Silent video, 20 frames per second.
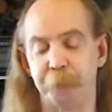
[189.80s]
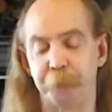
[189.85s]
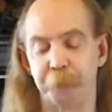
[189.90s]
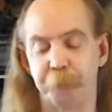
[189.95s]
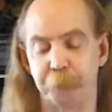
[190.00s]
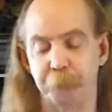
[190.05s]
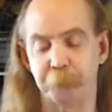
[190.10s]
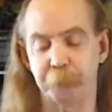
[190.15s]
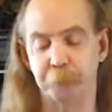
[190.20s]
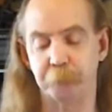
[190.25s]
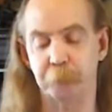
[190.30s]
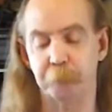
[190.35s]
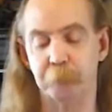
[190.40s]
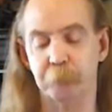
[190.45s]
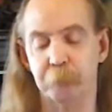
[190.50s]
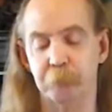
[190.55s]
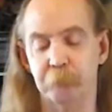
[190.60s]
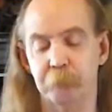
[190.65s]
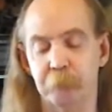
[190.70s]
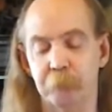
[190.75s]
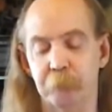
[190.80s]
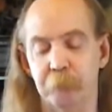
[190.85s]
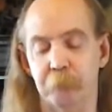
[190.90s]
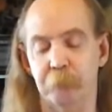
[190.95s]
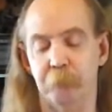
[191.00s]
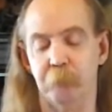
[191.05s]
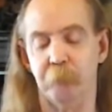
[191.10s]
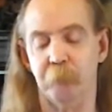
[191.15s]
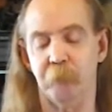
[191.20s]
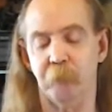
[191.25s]

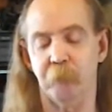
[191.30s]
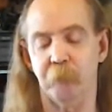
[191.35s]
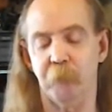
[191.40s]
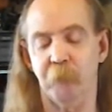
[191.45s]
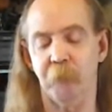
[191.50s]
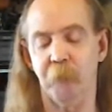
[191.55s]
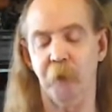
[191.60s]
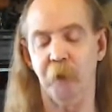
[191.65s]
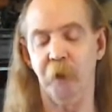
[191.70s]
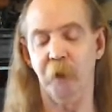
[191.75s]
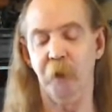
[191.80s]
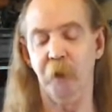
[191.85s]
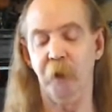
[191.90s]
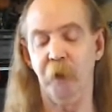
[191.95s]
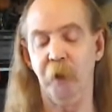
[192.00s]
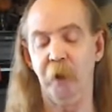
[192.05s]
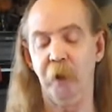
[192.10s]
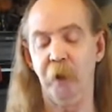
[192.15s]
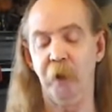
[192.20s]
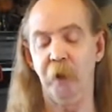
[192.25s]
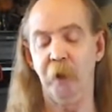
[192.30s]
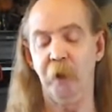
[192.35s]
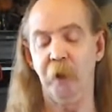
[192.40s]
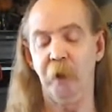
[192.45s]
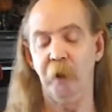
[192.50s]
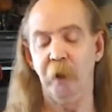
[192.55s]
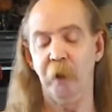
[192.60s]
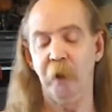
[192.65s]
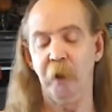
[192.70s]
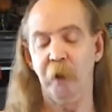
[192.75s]

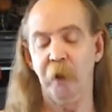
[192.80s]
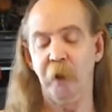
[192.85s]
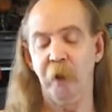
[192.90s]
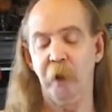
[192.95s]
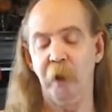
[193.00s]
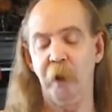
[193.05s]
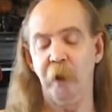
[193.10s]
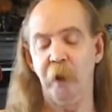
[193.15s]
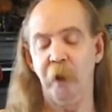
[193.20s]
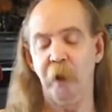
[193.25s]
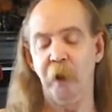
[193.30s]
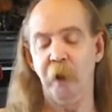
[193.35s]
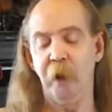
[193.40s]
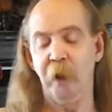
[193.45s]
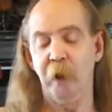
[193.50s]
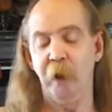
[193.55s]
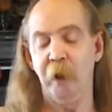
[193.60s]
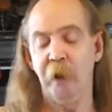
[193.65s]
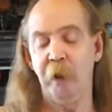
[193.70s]
Nobody speaks.